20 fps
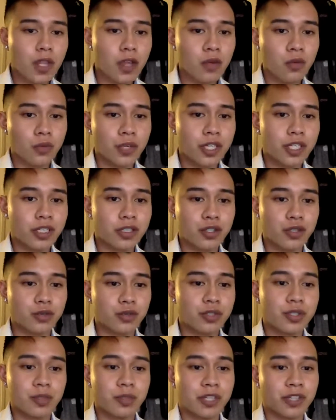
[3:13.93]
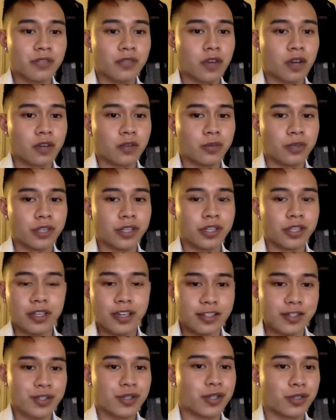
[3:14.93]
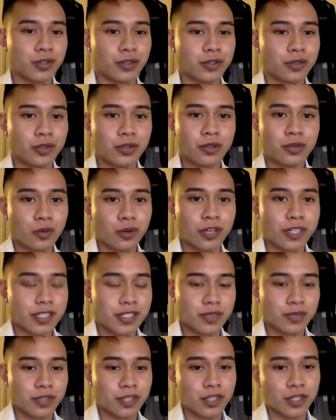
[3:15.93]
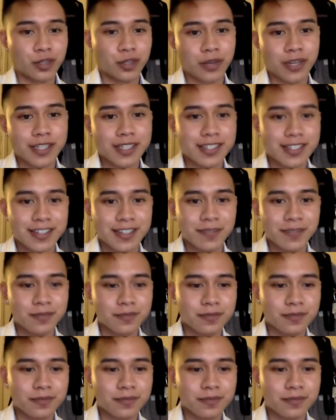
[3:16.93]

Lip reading: we can do to be involved with internal orgs within USC.